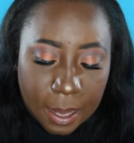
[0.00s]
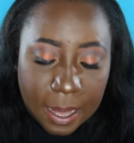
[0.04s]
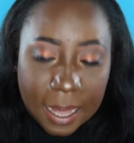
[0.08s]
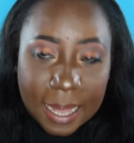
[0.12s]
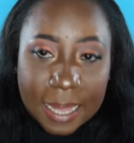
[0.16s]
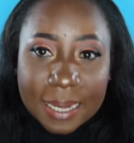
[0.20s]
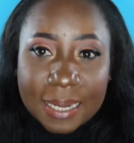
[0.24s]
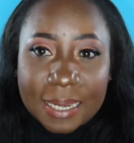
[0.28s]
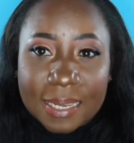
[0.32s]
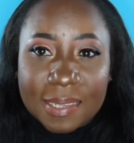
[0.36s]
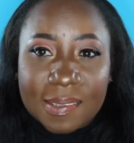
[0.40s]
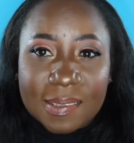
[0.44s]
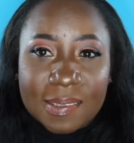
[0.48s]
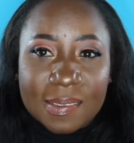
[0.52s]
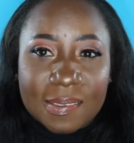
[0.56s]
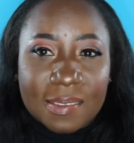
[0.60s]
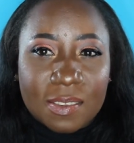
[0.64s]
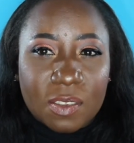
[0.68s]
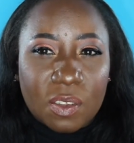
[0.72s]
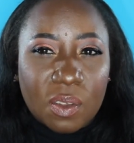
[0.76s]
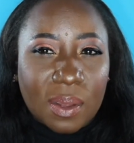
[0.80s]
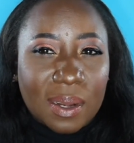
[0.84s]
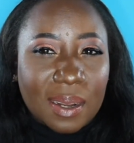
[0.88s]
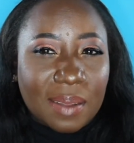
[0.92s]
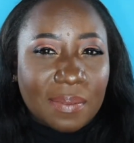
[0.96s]
And this is
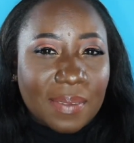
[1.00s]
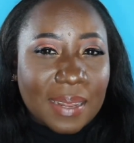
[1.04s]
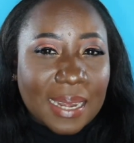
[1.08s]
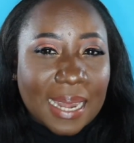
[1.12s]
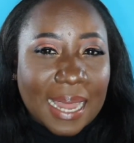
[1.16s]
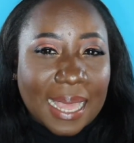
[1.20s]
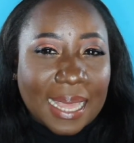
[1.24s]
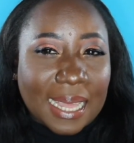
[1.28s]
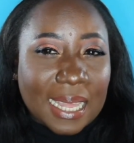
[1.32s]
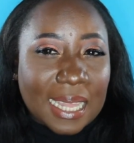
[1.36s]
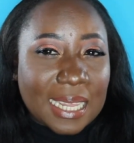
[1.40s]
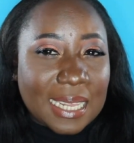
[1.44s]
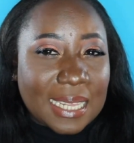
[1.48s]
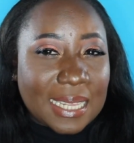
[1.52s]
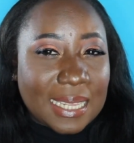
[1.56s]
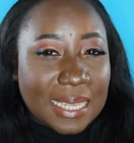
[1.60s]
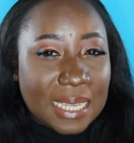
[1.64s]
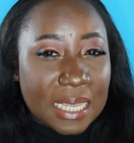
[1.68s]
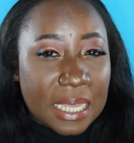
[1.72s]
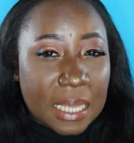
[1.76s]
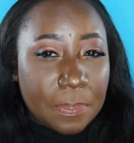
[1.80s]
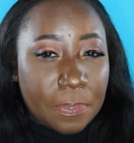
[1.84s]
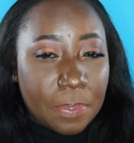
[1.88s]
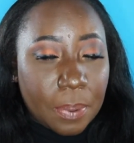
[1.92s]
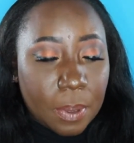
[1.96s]
sort of like a
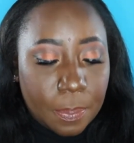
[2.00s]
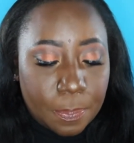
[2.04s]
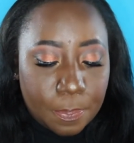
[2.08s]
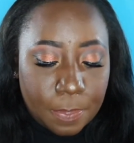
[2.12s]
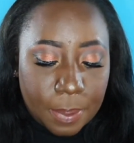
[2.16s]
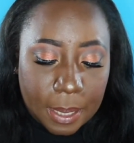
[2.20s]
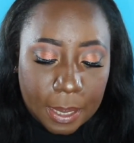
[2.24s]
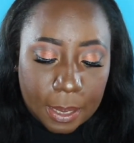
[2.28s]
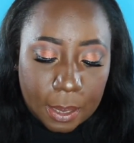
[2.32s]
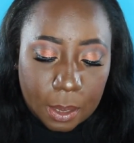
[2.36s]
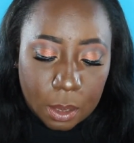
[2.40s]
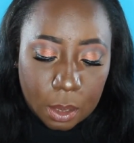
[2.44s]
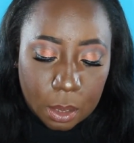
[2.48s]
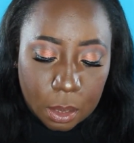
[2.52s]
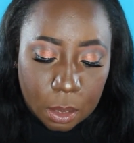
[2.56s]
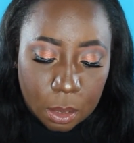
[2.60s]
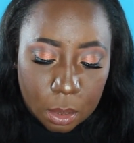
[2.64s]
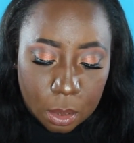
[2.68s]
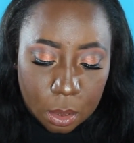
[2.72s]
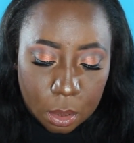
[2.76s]
deep pink.